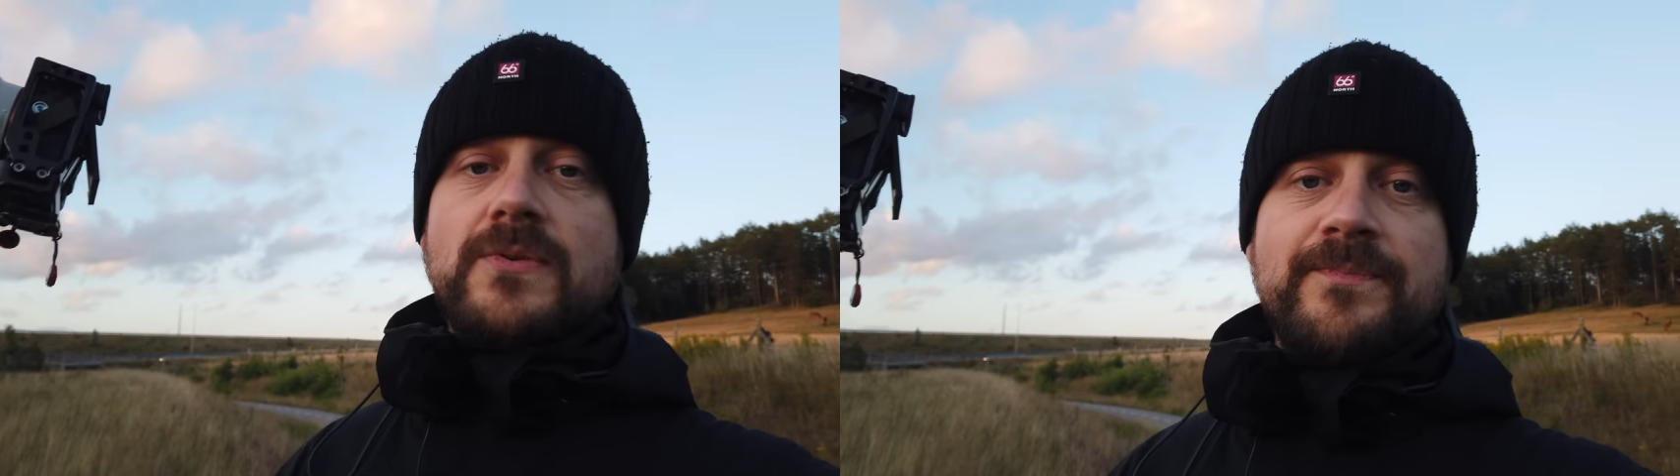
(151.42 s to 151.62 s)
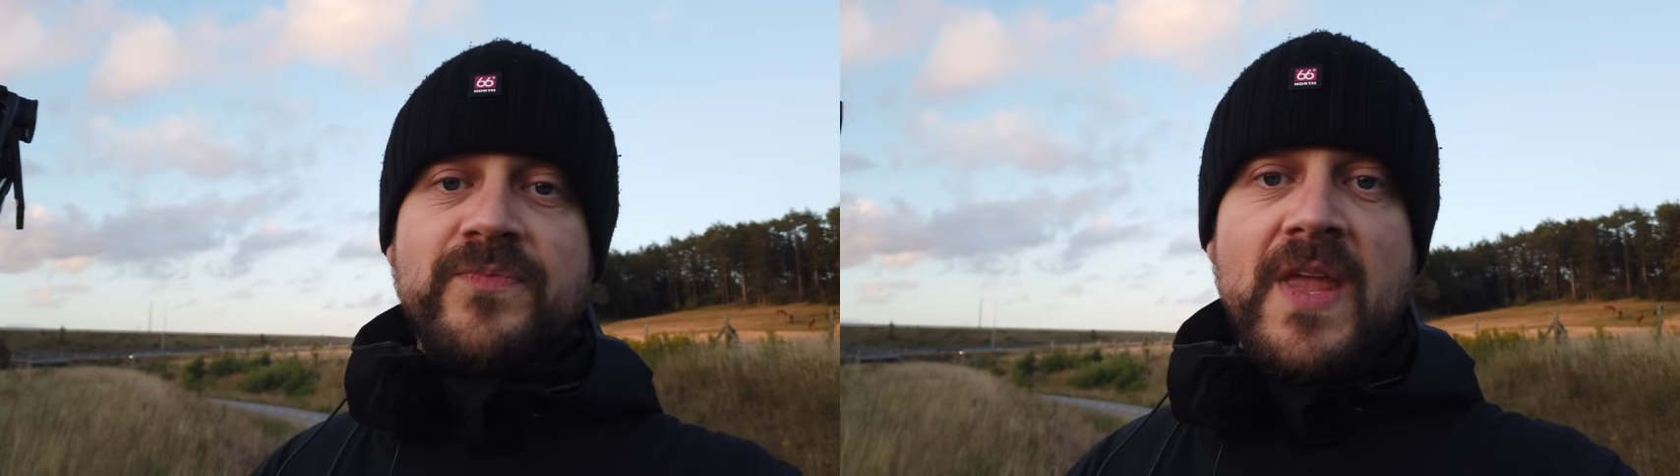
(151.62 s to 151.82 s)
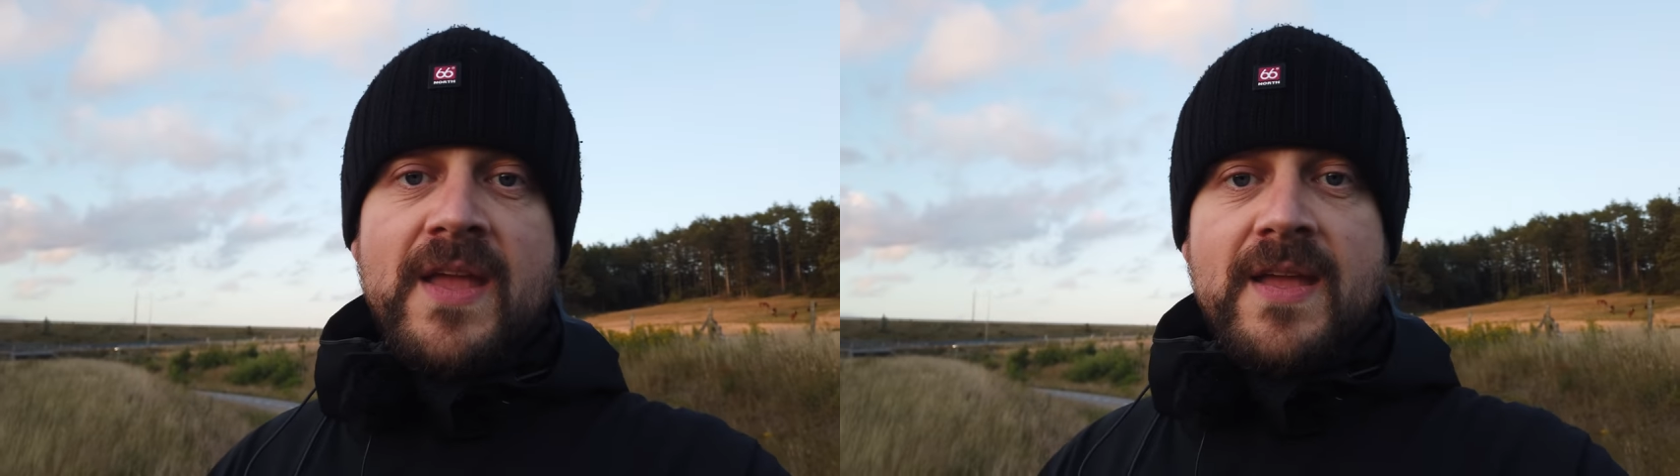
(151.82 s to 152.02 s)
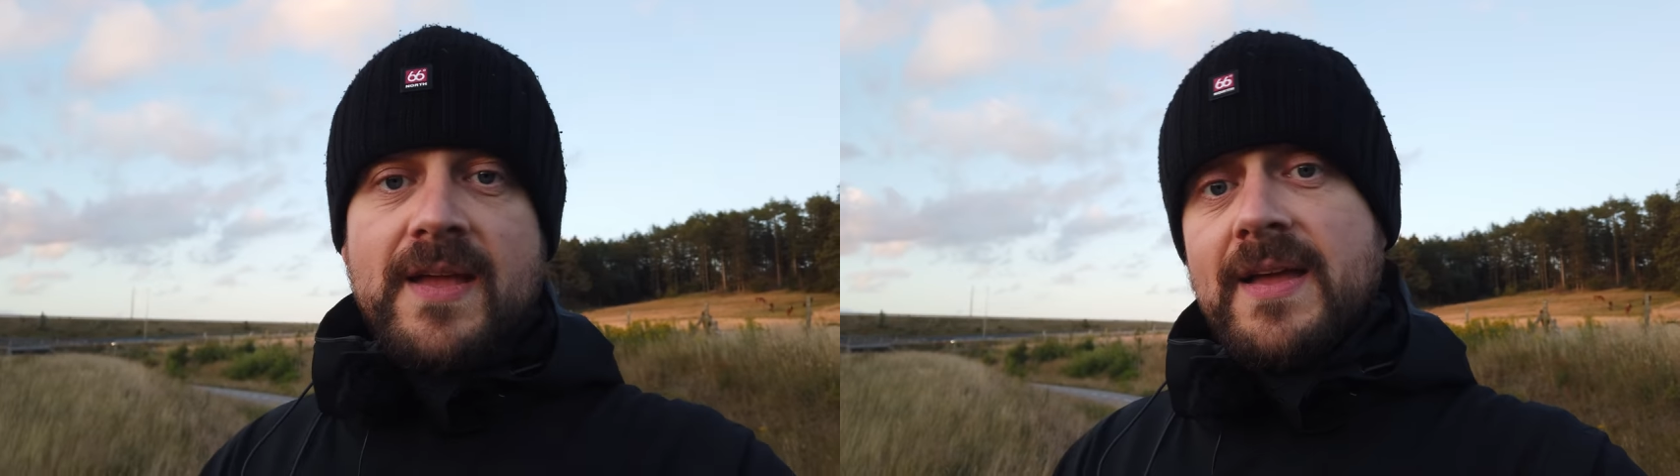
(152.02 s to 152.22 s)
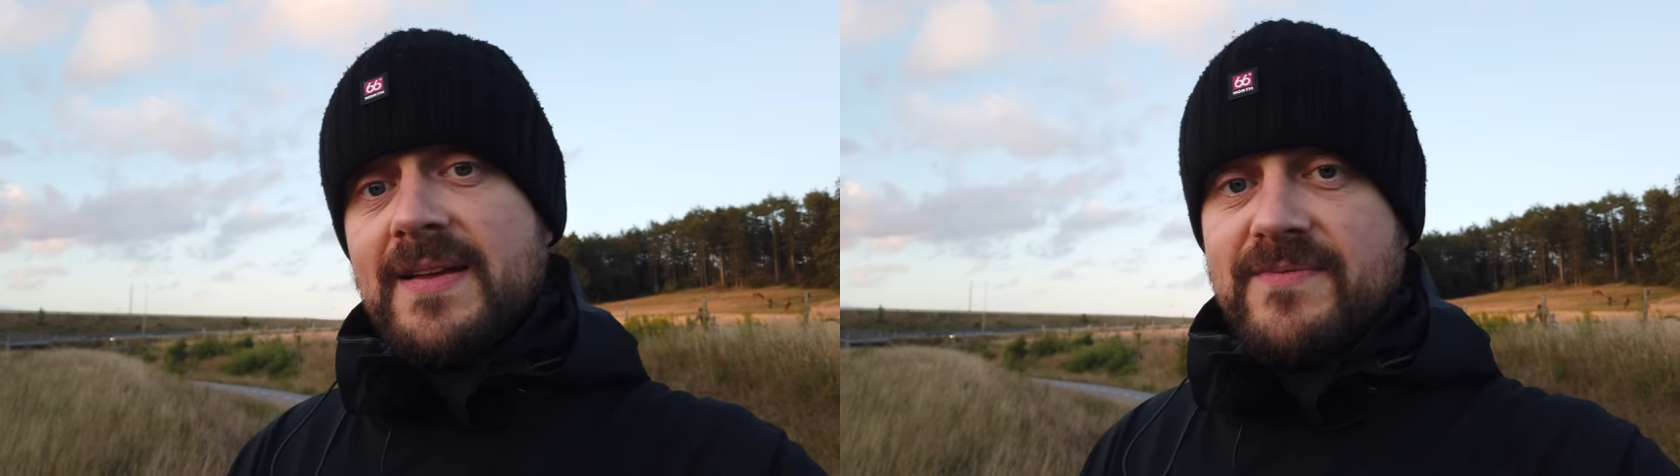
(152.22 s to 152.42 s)
so
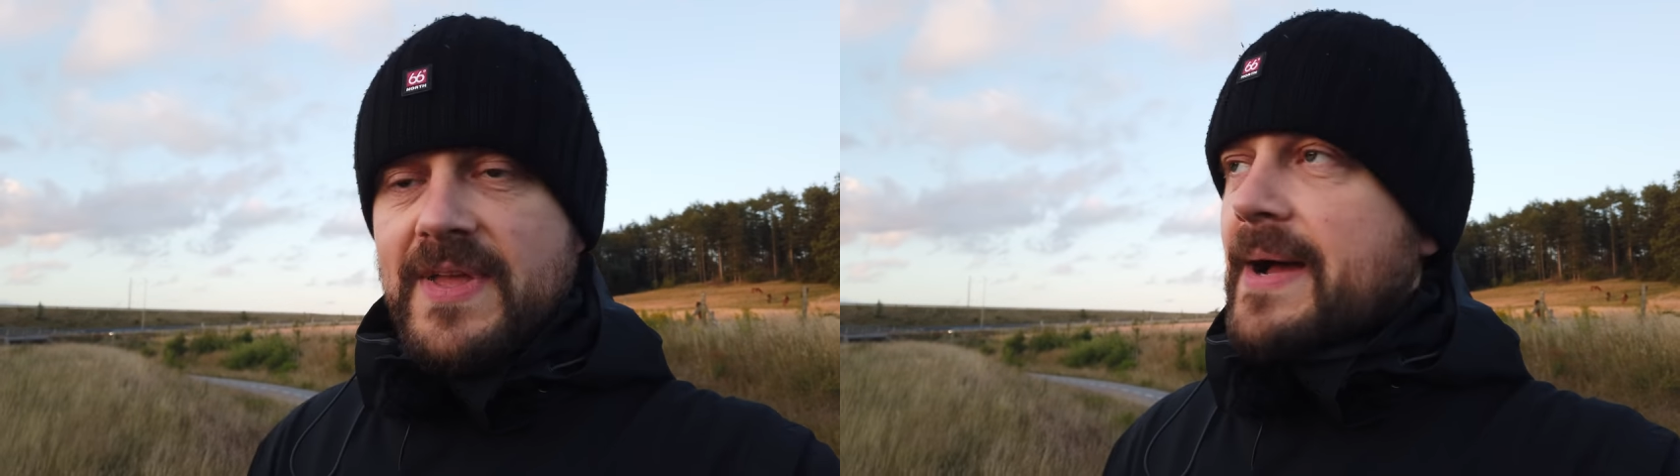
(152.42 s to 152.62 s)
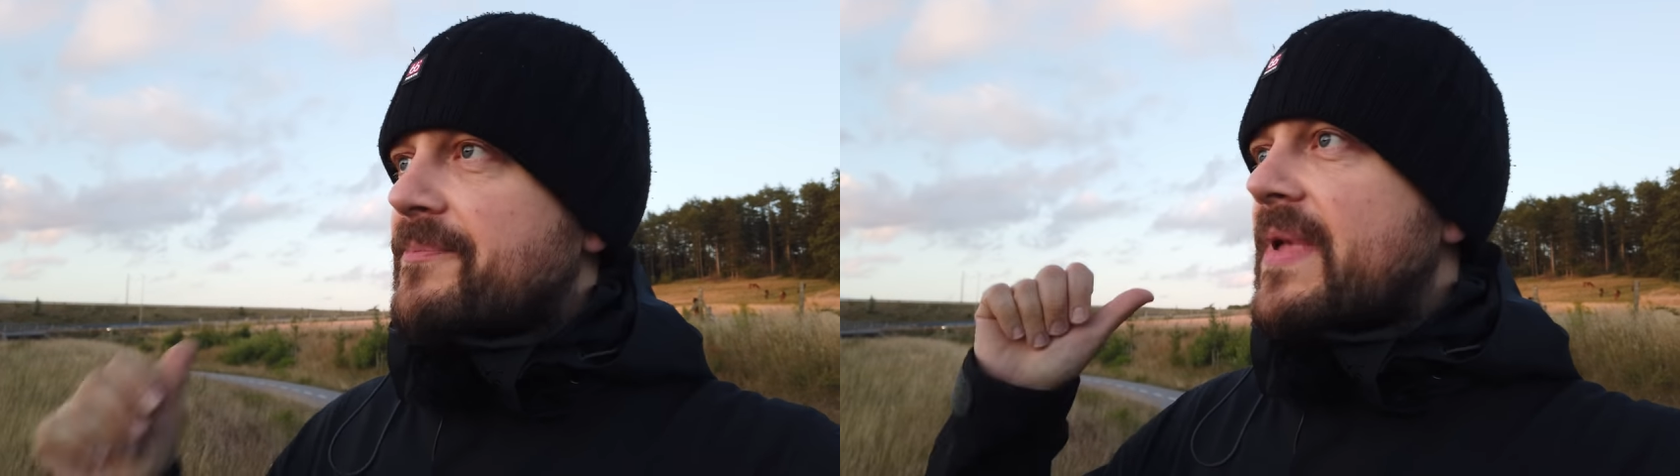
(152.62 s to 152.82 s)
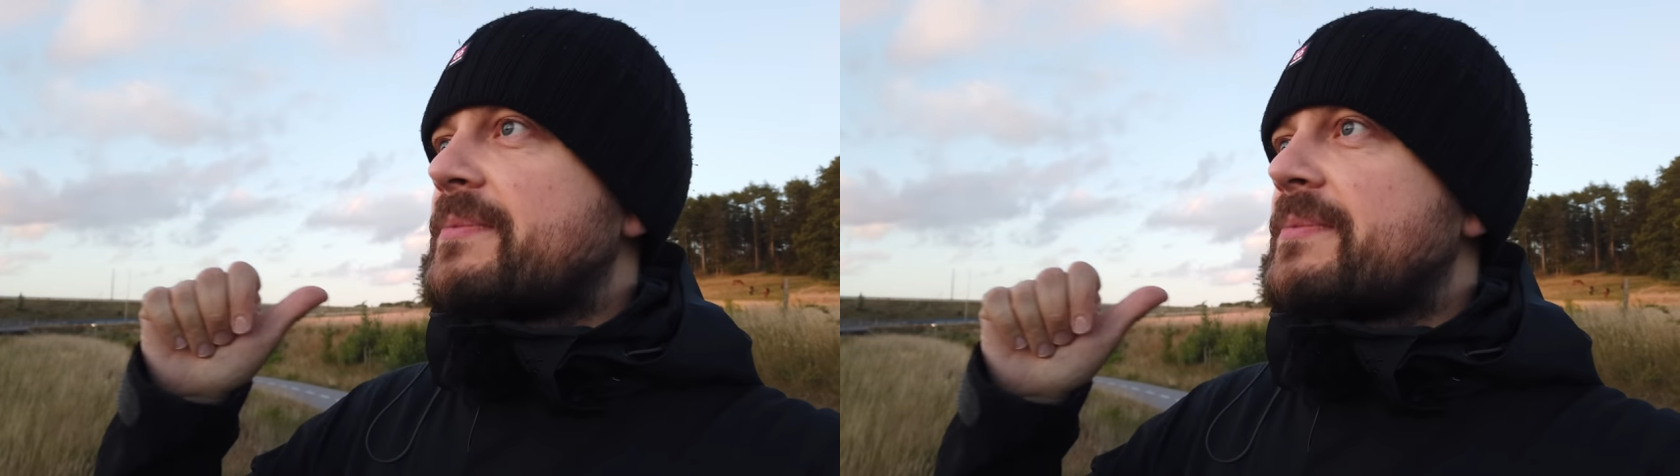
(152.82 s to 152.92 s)
yeah,